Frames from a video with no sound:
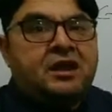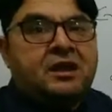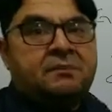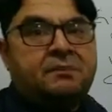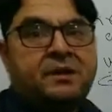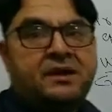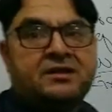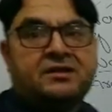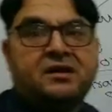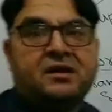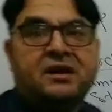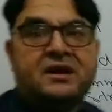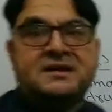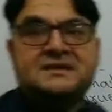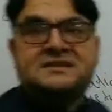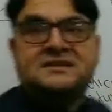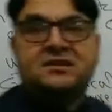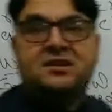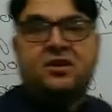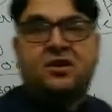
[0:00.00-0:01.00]
I mean, the
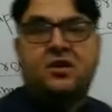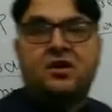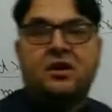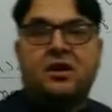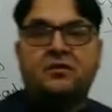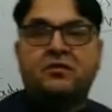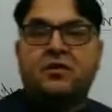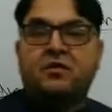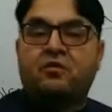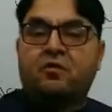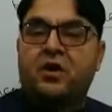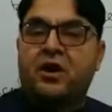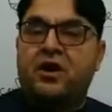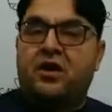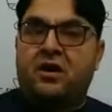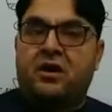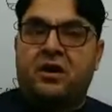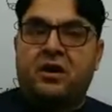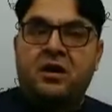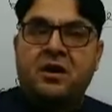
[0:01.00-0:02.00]
listener or the
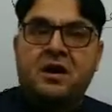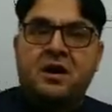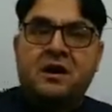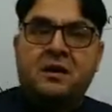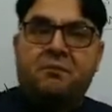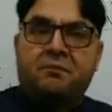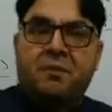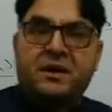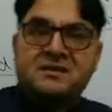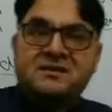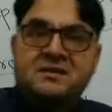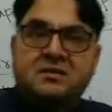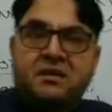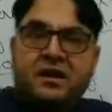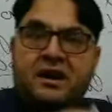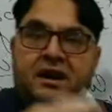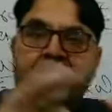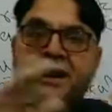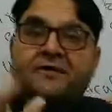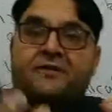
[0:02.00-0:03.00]
reader must have a
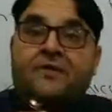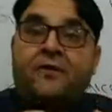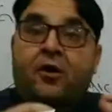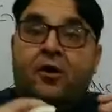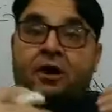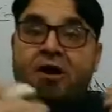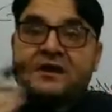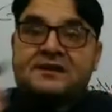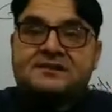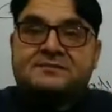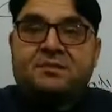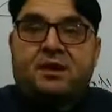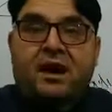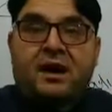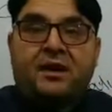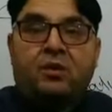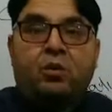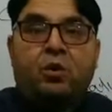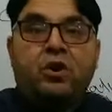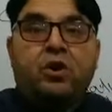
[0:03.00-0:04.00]
clear thought in his
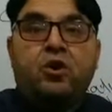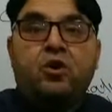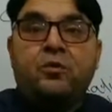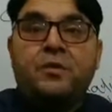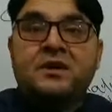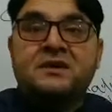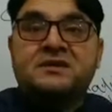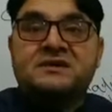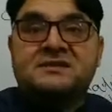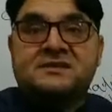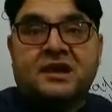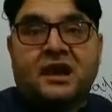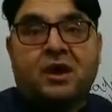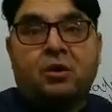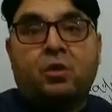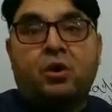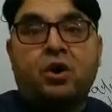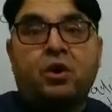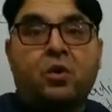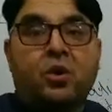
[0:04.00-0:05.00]
mind of what do you mean to say,
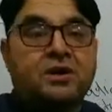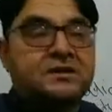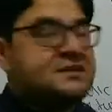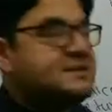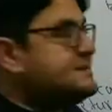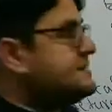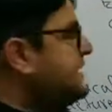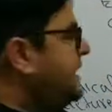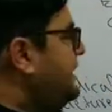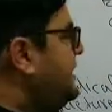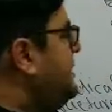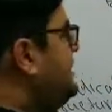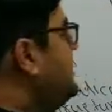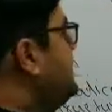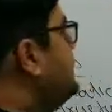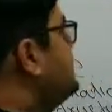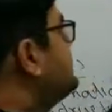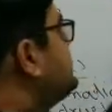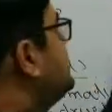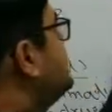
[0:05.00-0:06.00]
what do you want to say.
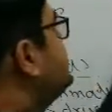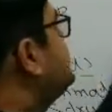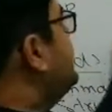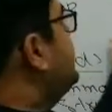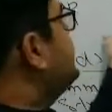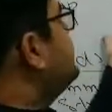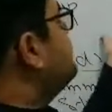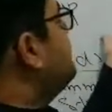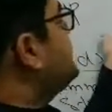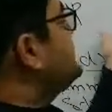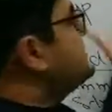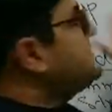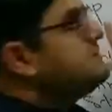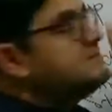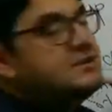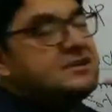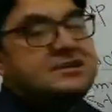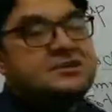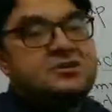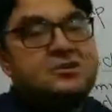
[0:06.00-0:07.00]
So a sentence must have
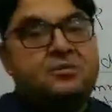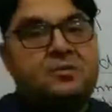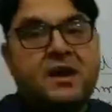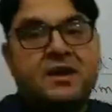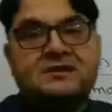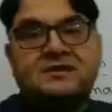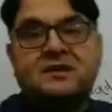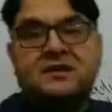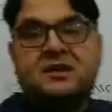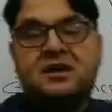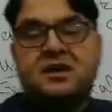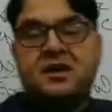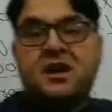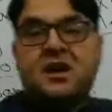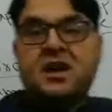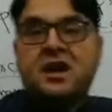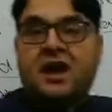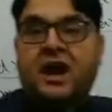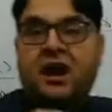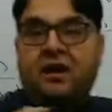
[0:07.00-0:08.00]
these two basic
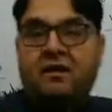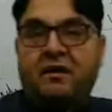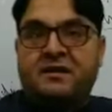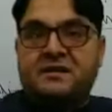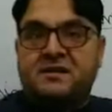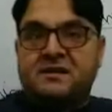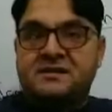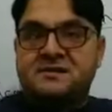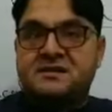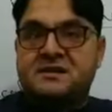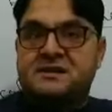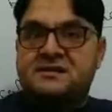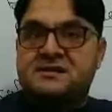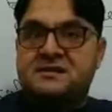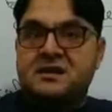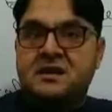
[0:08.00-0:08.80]
characteristics.